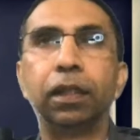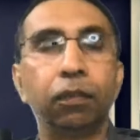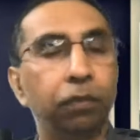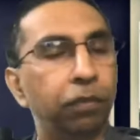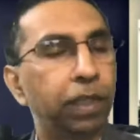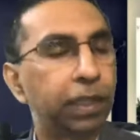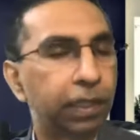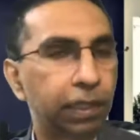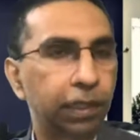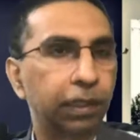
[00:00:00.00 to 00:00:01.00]

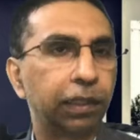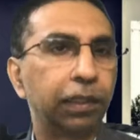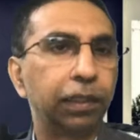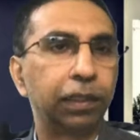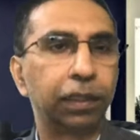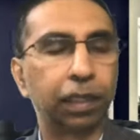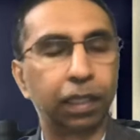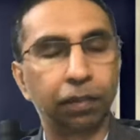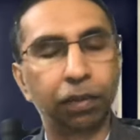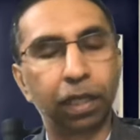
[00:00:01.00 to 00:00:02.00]
first,
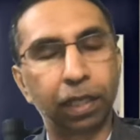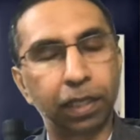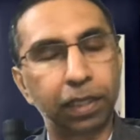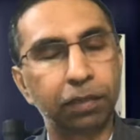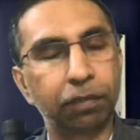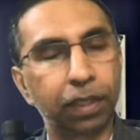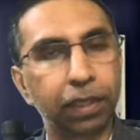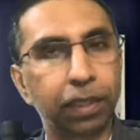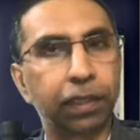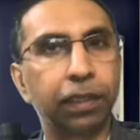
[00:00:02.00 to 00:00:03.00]
FIRST,
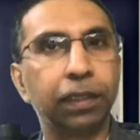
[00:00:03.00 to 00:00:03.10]
first.